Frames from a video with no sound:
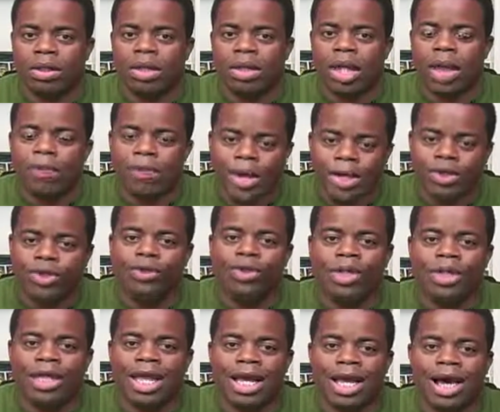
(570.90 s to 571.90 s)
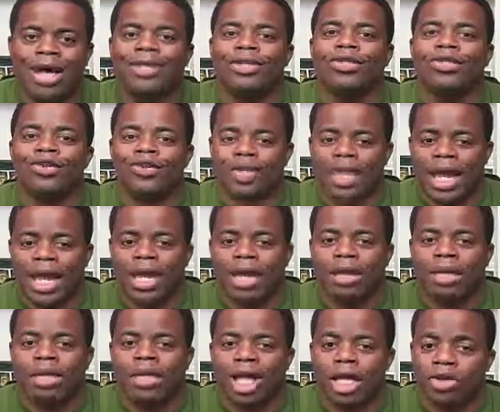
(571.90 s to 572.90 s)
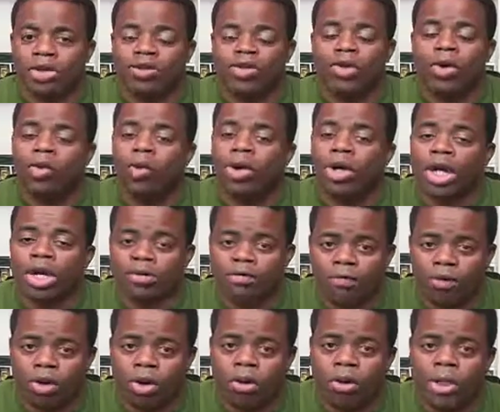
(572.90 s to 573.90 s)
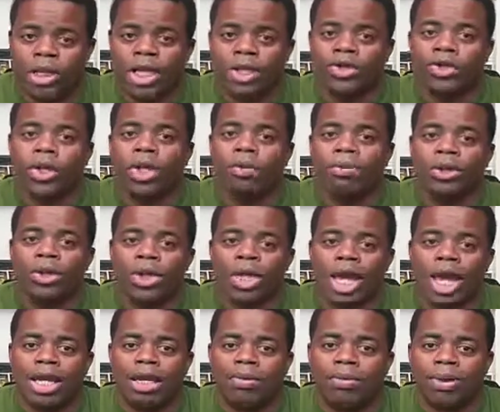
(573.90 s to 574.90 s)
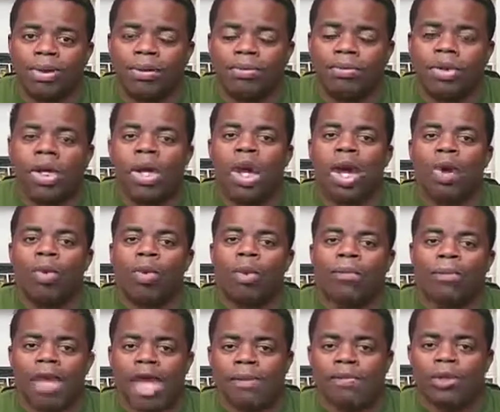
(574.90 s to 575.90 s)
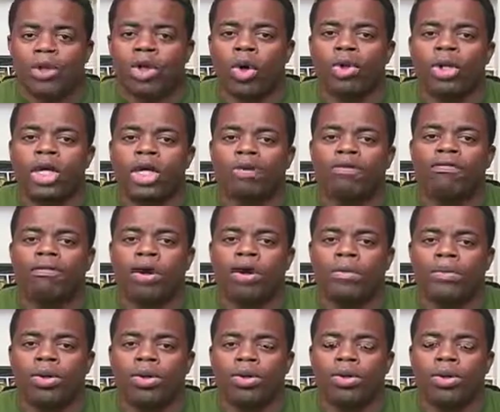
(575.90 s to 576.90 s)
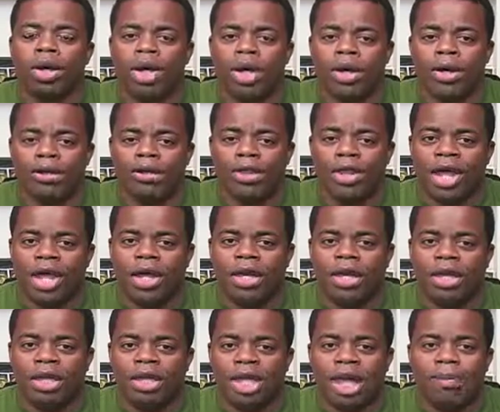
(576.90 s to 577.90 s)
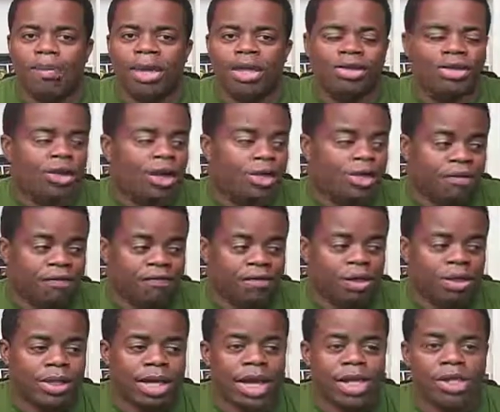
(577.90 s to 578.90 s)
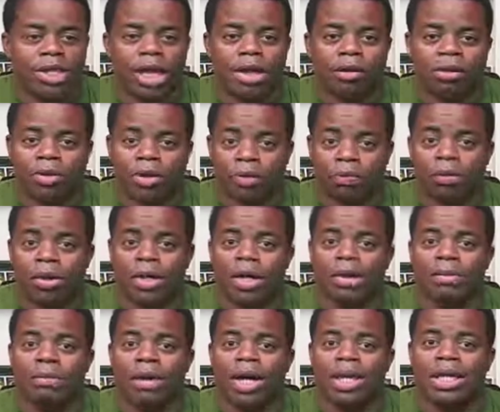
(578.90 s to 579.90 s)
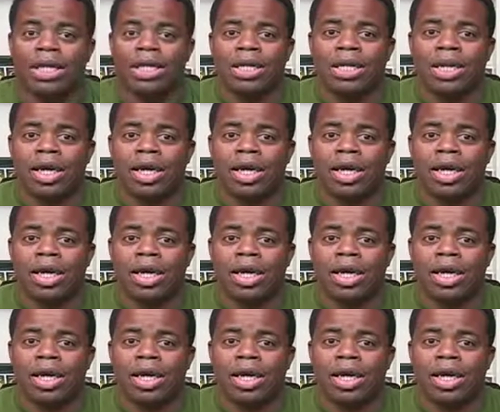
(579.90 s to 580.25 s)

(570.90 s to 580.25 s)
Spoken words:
and make sure that they understand that you're still working for them and that you're communicating with them. When people don't hear from you, then they may start to feel like they're putting money,